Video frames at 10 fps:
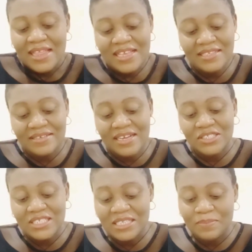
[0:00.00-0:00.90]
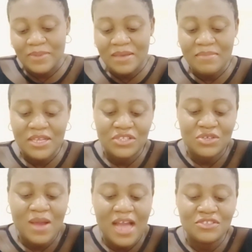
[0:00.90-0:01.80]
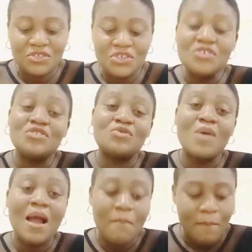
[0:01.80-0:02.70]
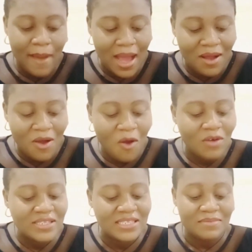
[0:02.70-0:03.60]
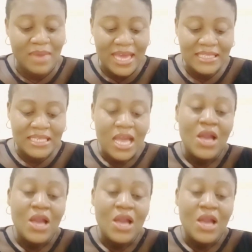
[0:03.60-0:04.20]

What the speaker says: This ratio simply means you have to use 1 bag of cement